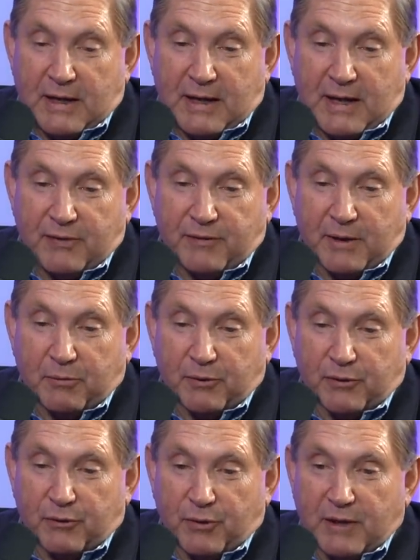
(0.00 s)
And they were
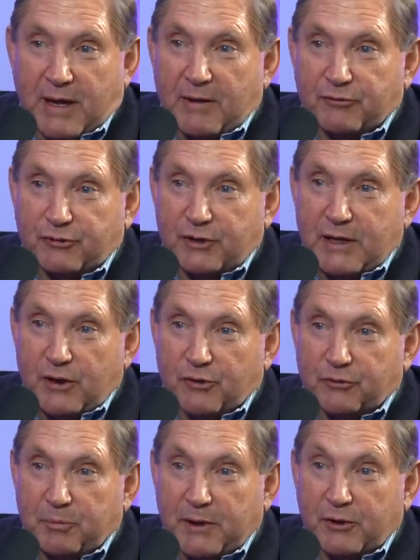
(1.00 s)
going to have as a keynote
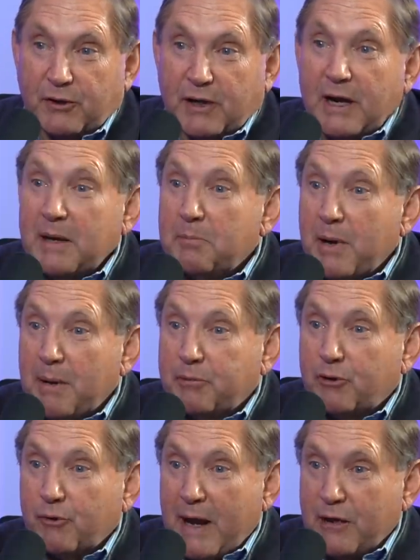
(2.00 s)
speaker a guy named Bob
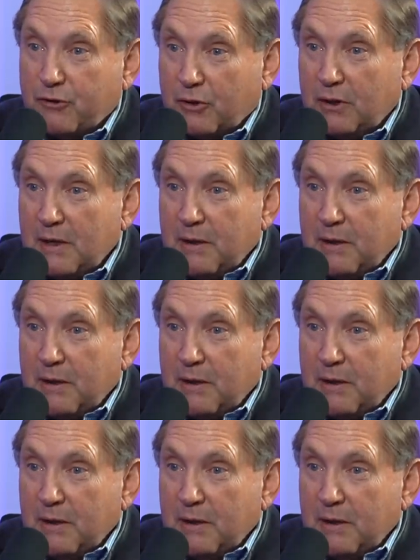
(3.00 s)
Crandall.